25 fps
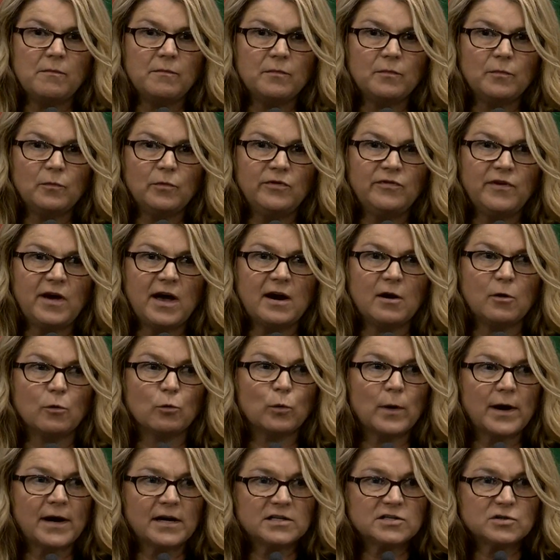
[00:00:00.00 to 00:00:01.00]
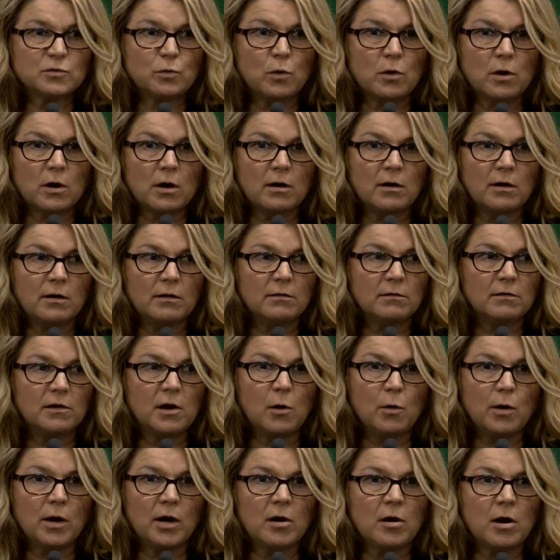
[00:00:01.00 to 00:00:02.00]
we've had a race war
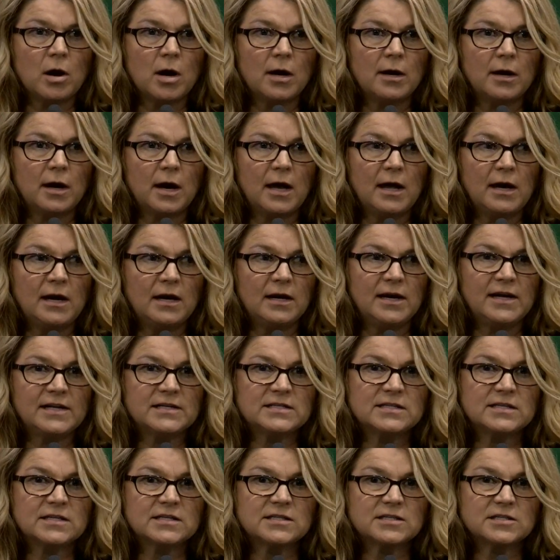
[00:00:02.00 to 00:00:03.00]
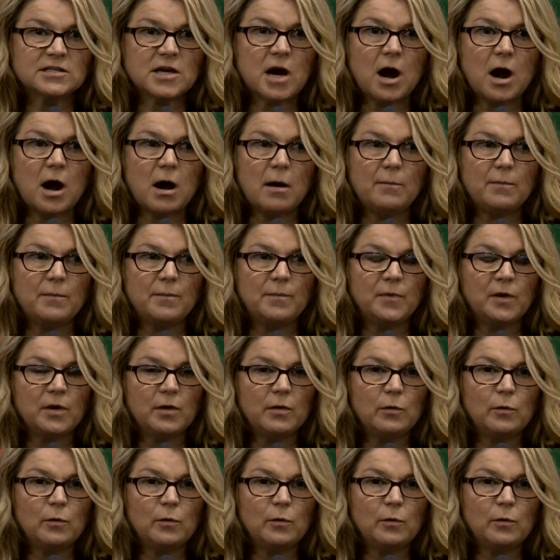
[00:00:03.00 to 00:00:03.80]
going on, and it needs to stop.